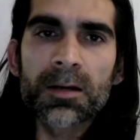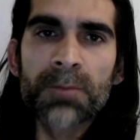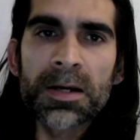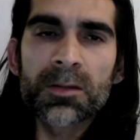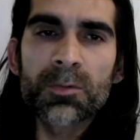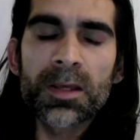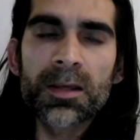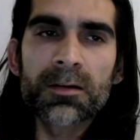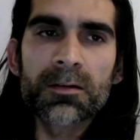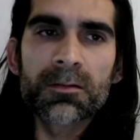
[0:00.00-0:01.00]
By the
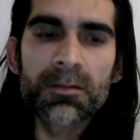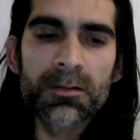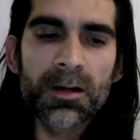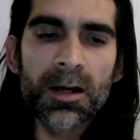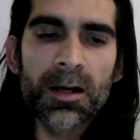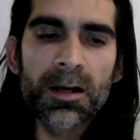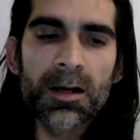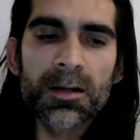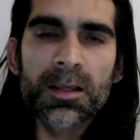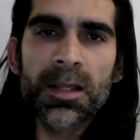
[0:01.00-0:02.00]
way,
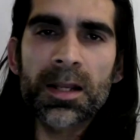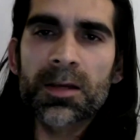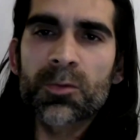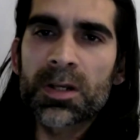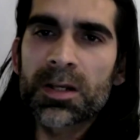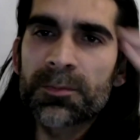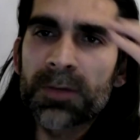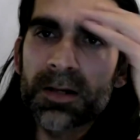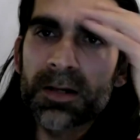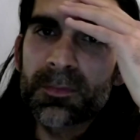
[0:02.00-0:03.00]
can I quickly,
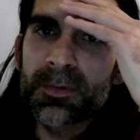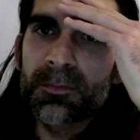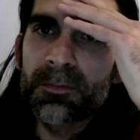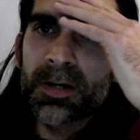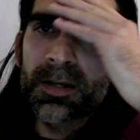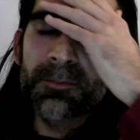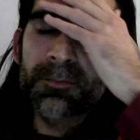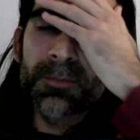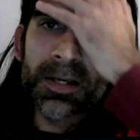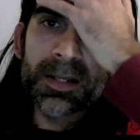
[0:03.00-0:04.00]
Maria,
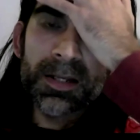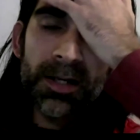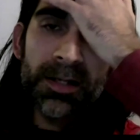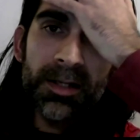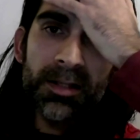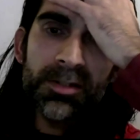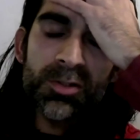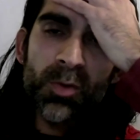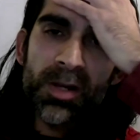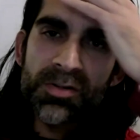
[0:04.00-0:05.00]
can I take this
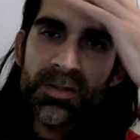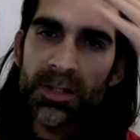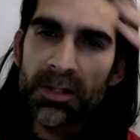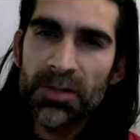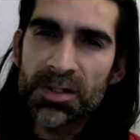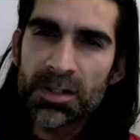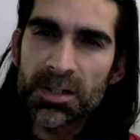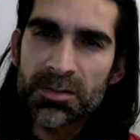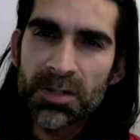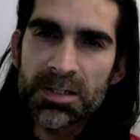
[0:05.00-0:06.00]
question that Richard
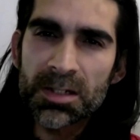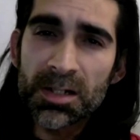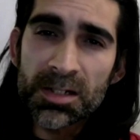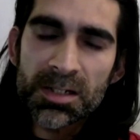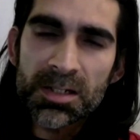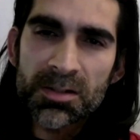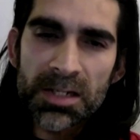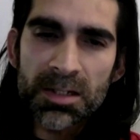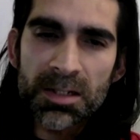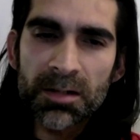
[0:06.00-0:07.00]
is raising? Richard is
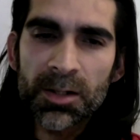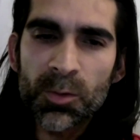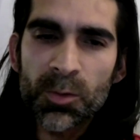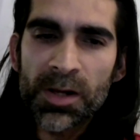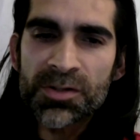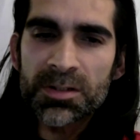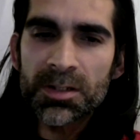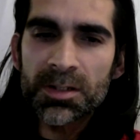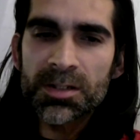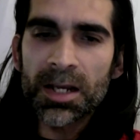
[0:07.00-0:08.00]
raising great questions
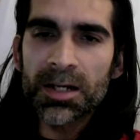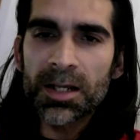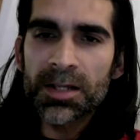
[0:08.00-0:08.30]
in the chat.